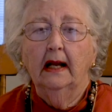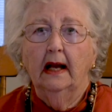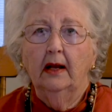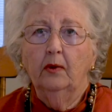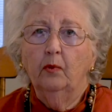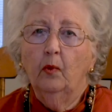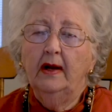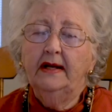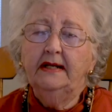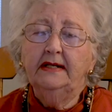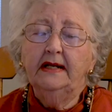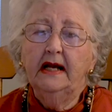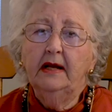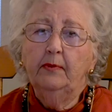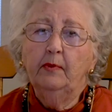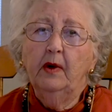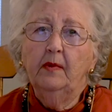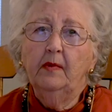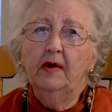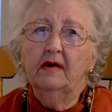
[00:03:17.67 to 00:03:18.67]
And one day
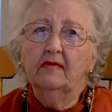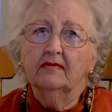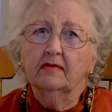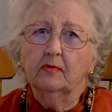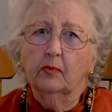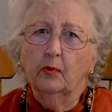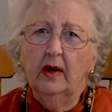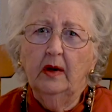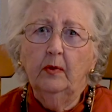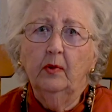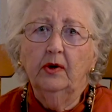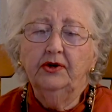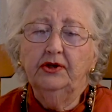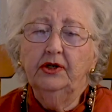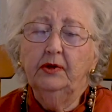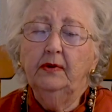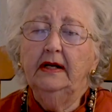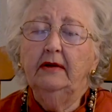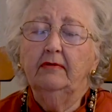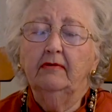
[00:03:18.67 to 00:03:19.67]
we were
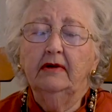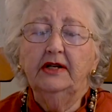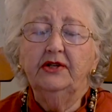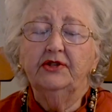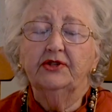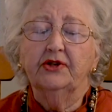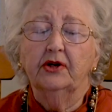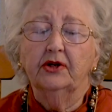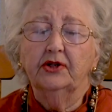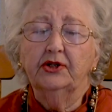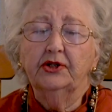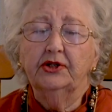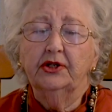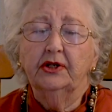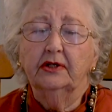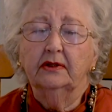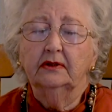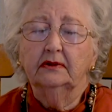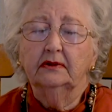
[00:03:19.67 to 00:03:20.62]
doing research